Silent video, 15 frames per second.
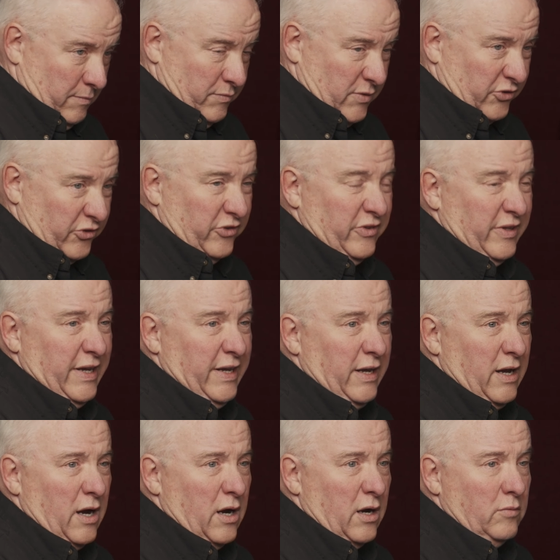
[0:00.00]
This is the
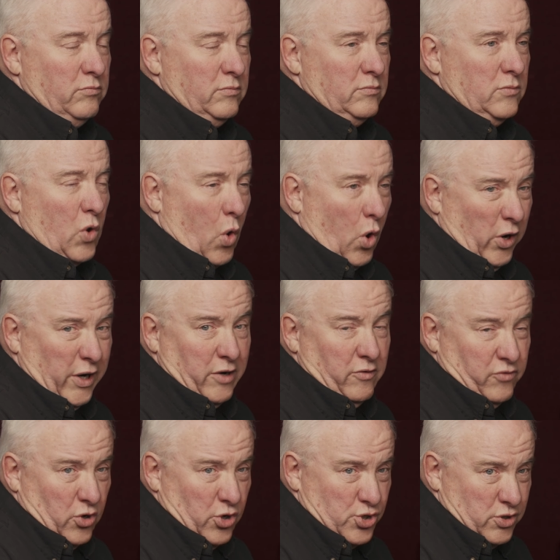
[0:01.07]
organ
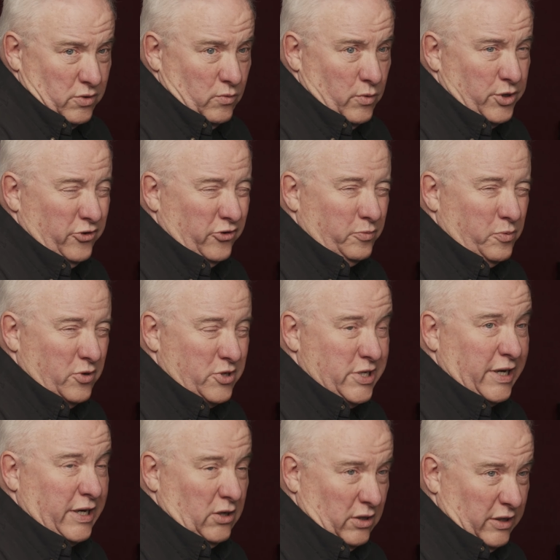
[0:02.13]
version, which is
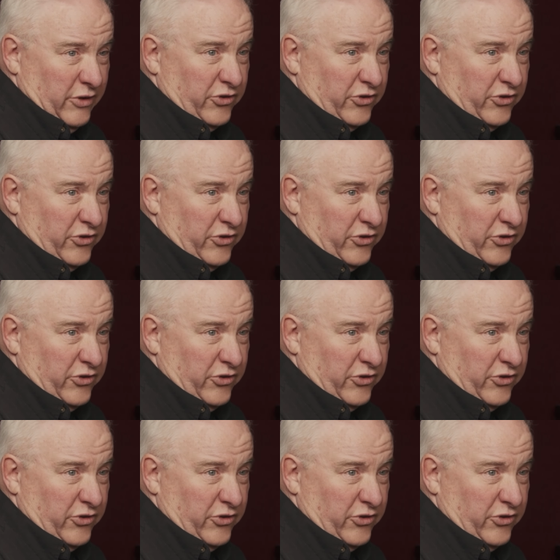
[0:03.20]
particularly